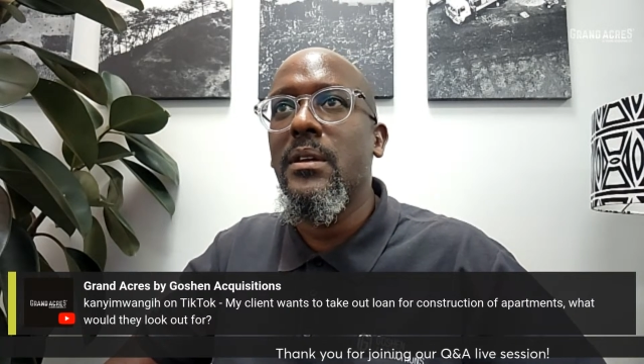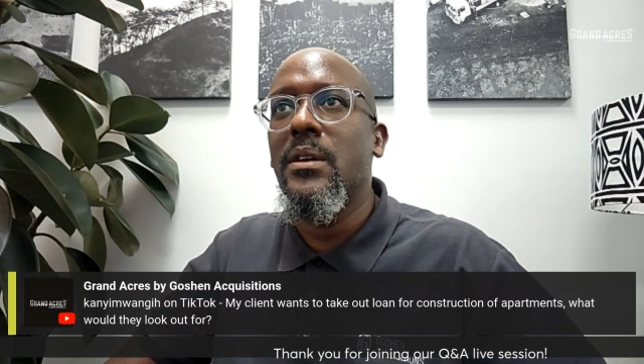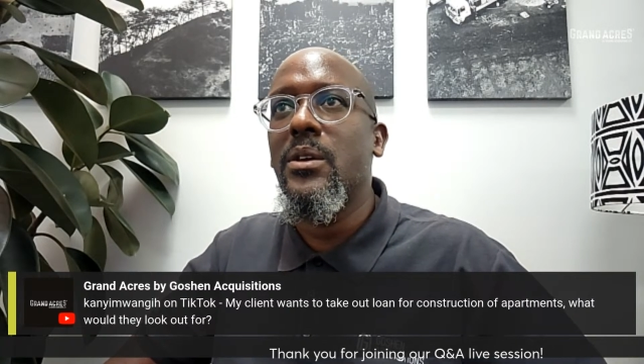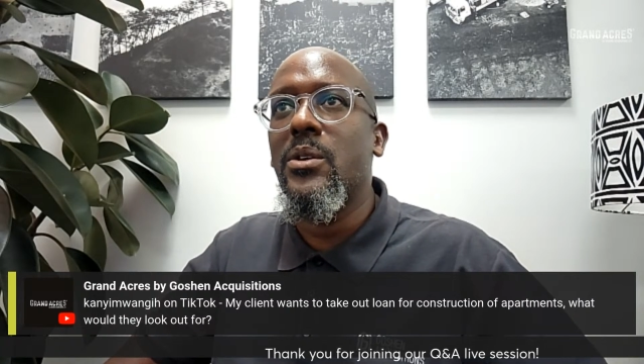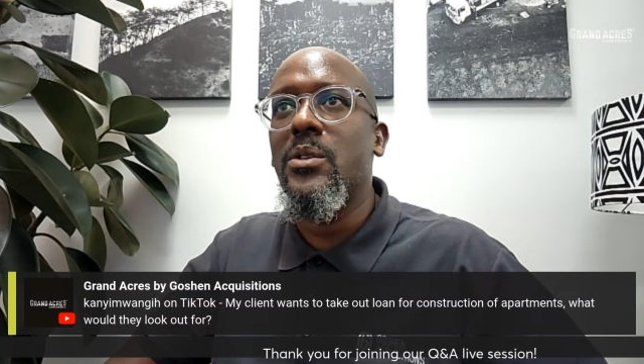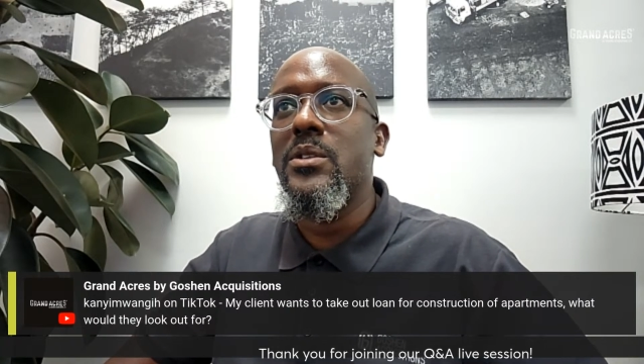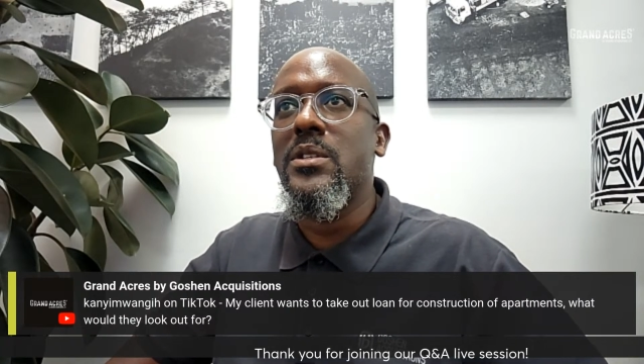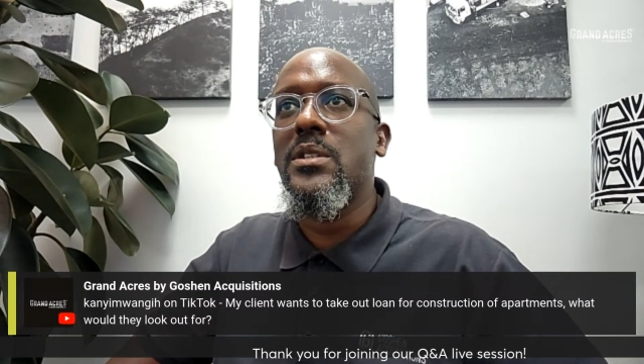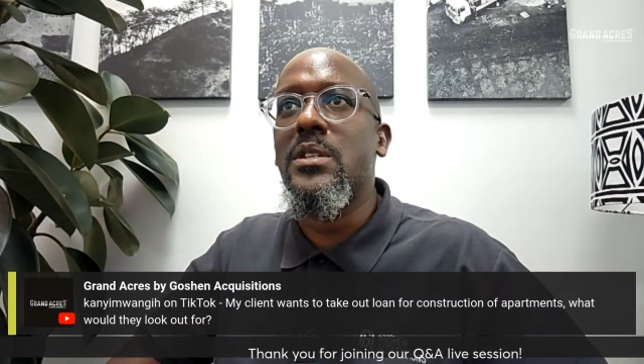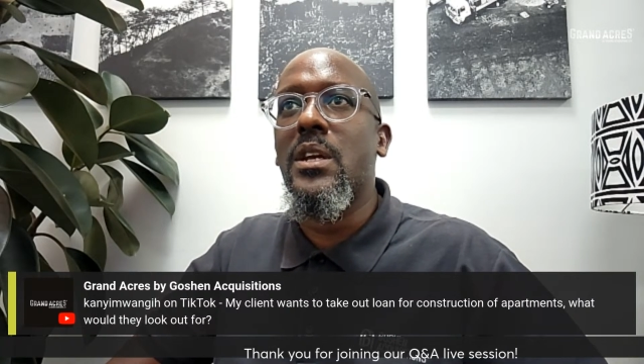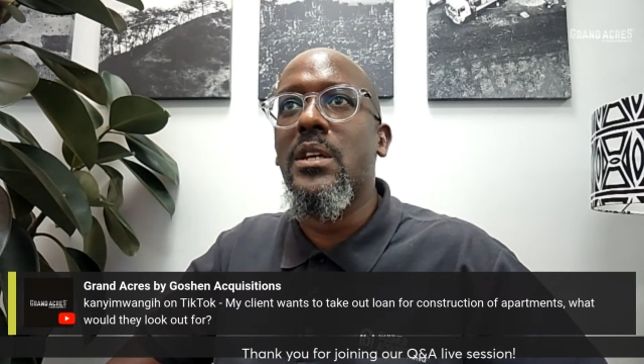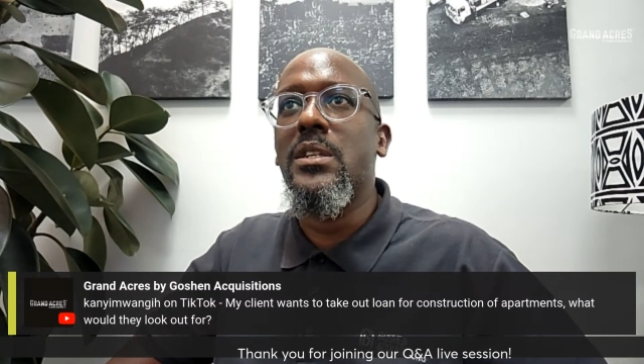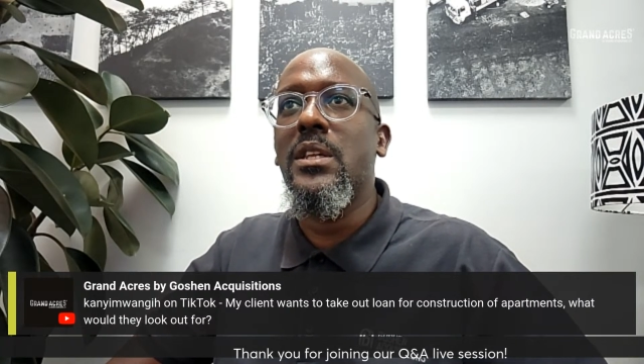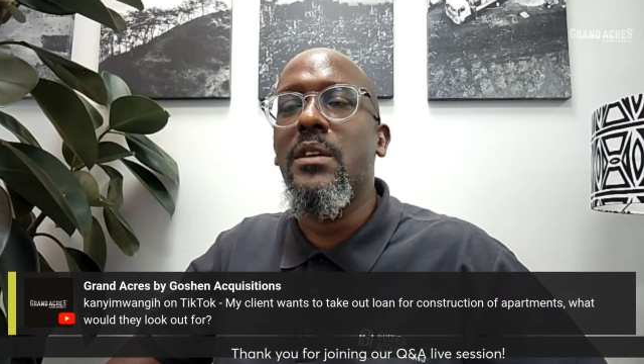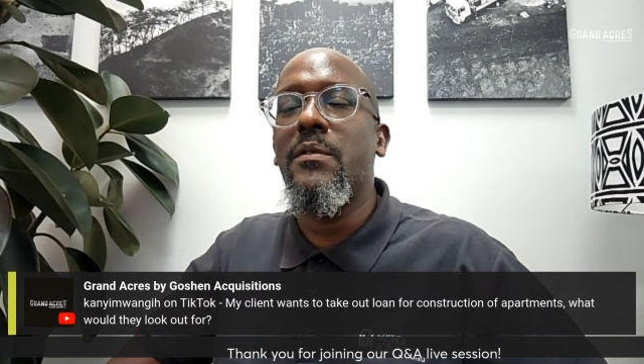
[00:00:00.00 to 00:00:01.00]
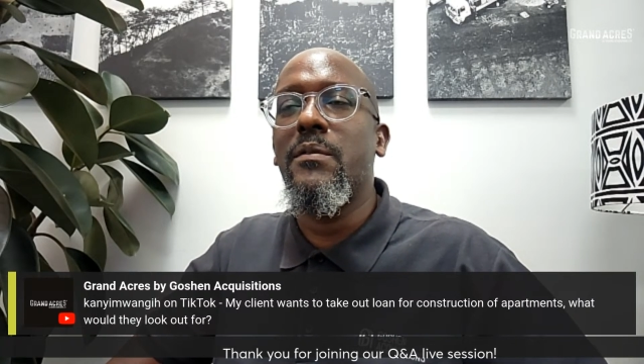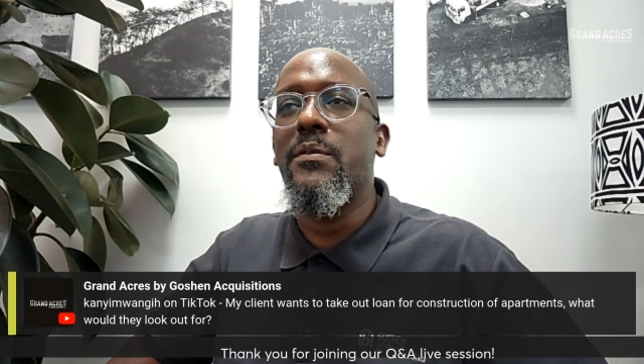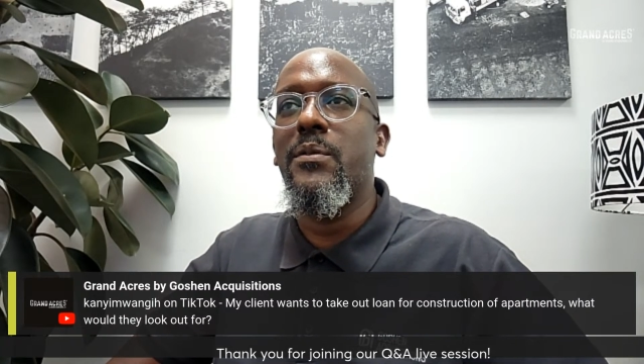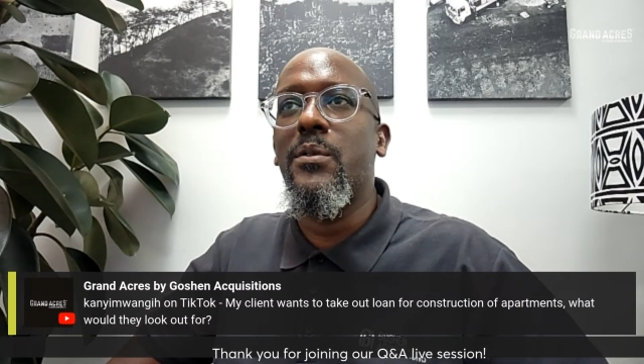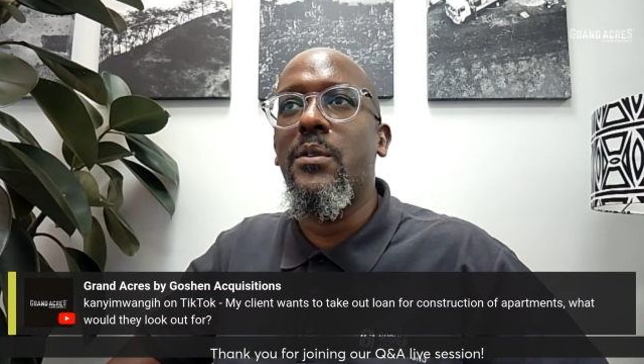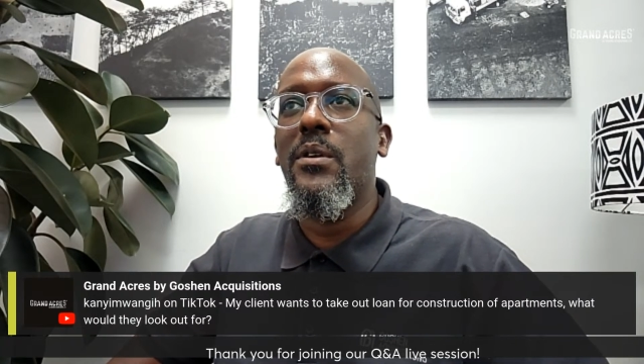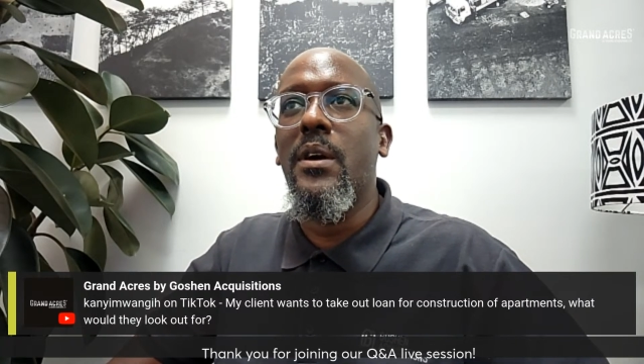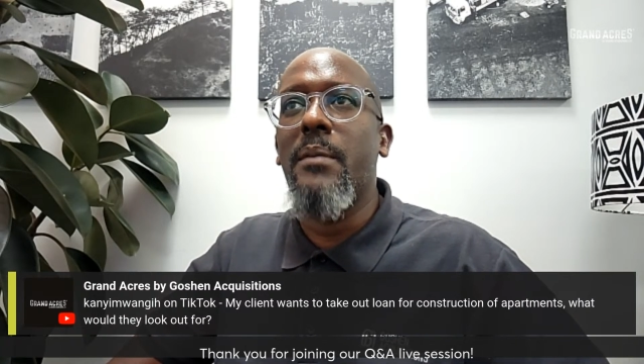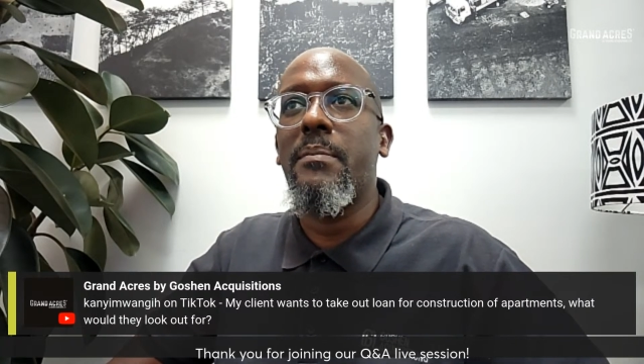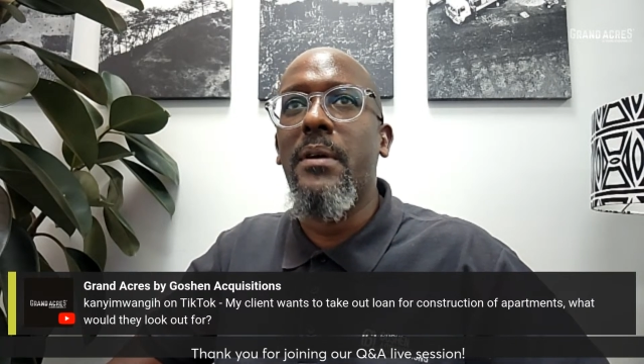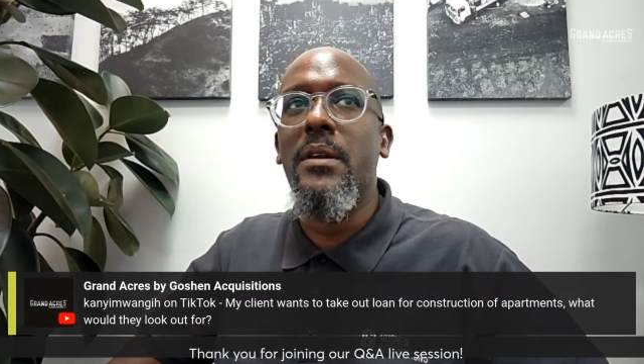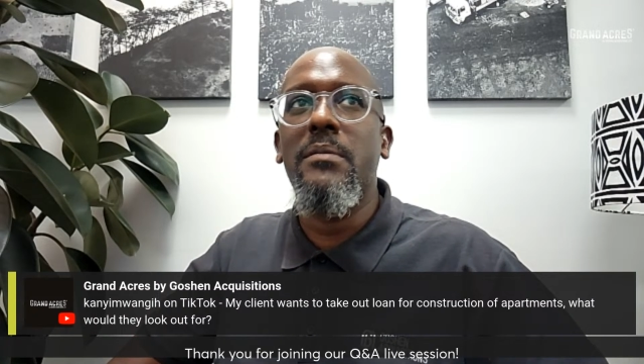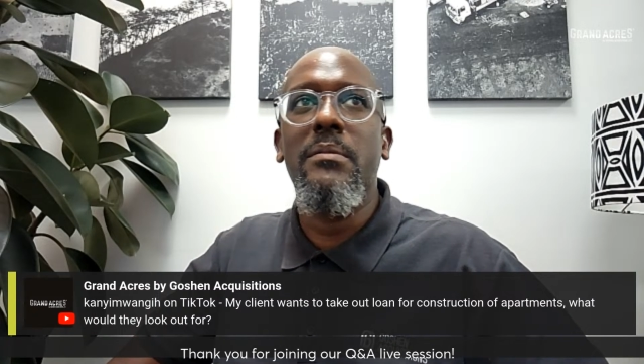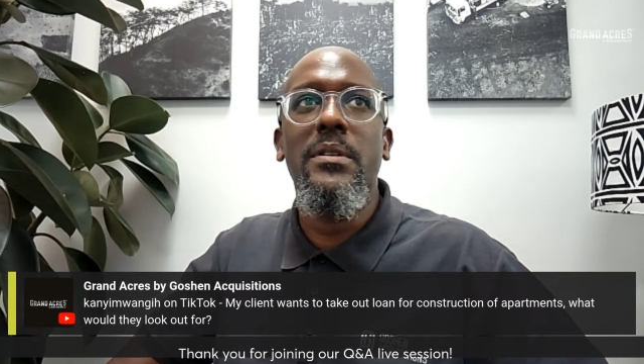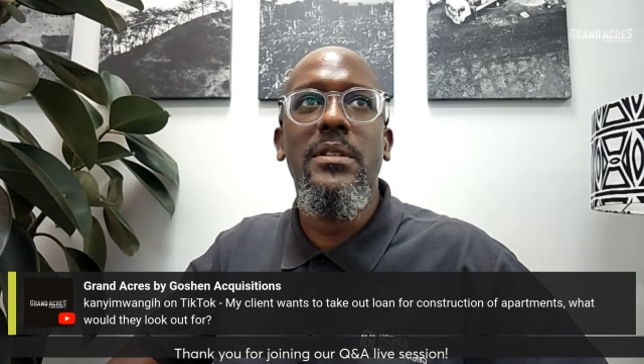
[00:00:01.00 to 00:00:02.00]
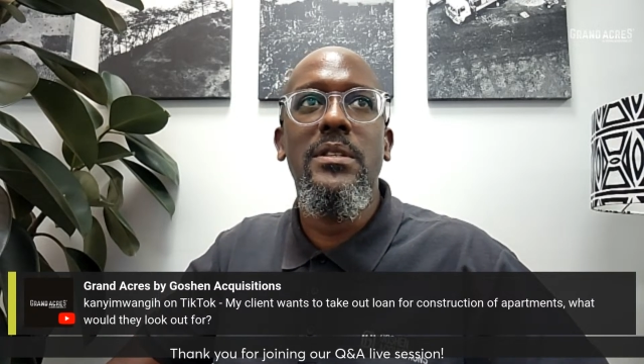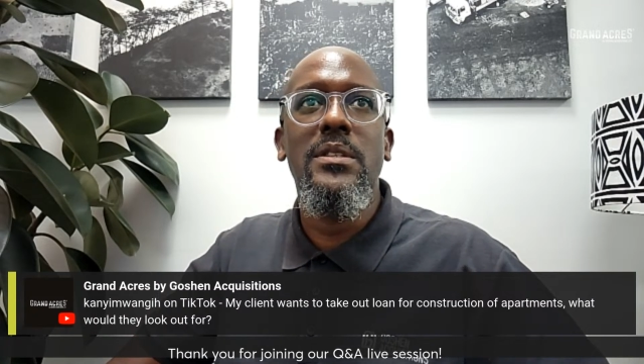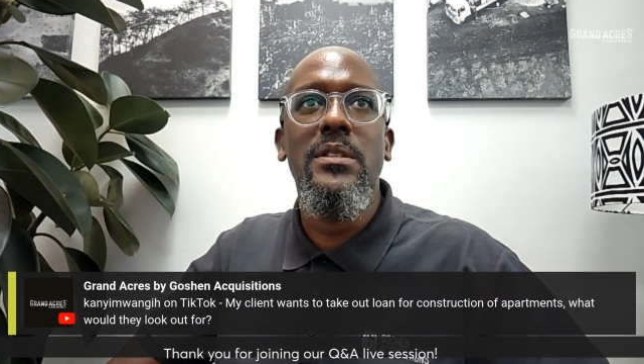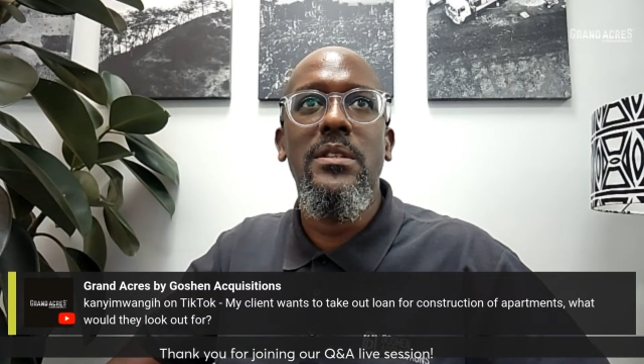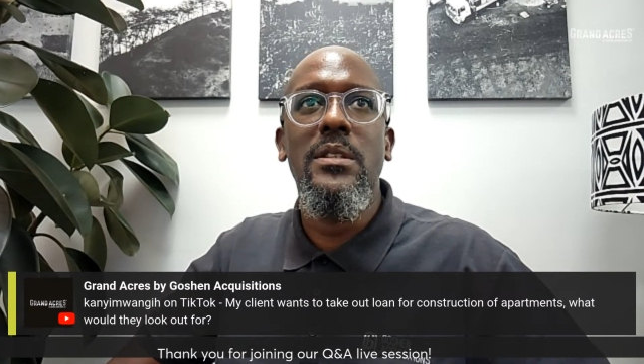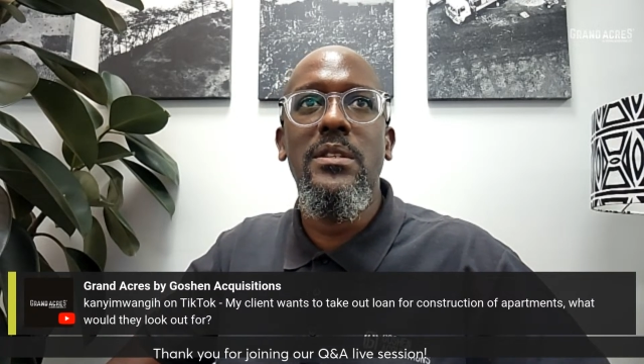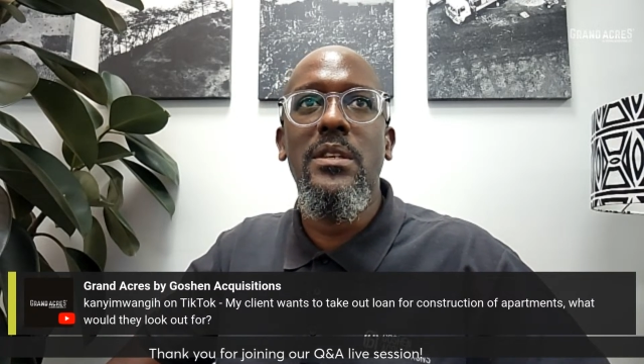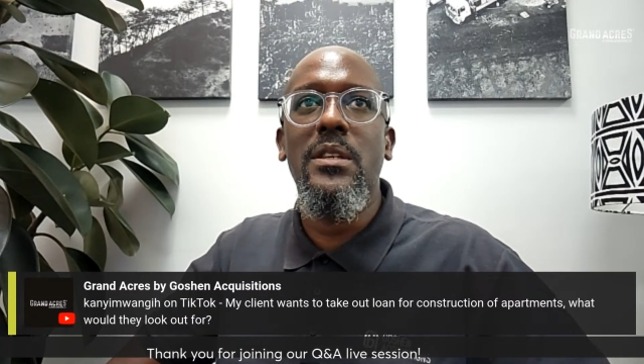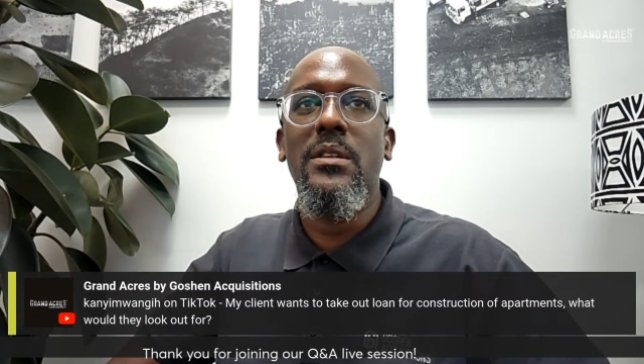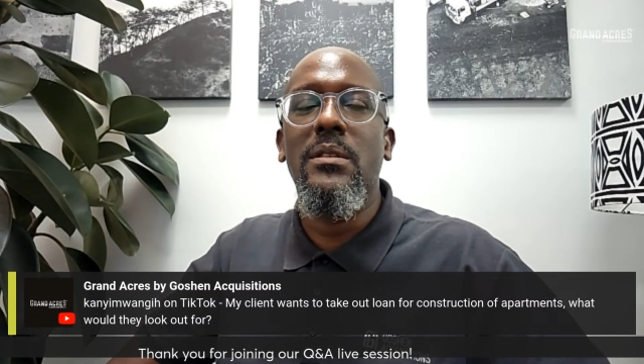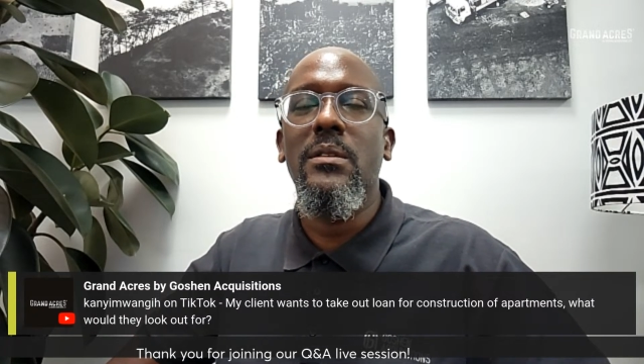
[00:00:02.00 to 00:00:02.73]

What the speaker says: constructing for apartments, is it?